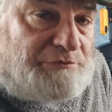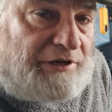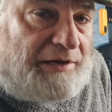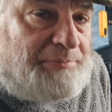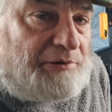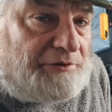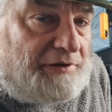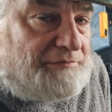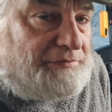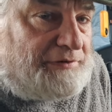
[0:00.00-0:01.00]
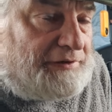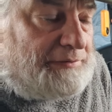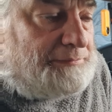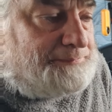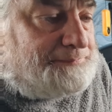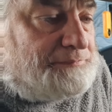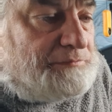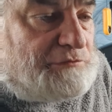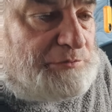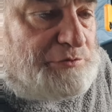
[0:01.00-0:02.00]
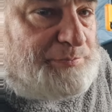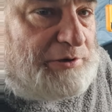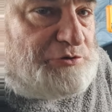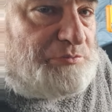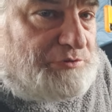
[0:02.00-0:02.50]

tape on it for now, some special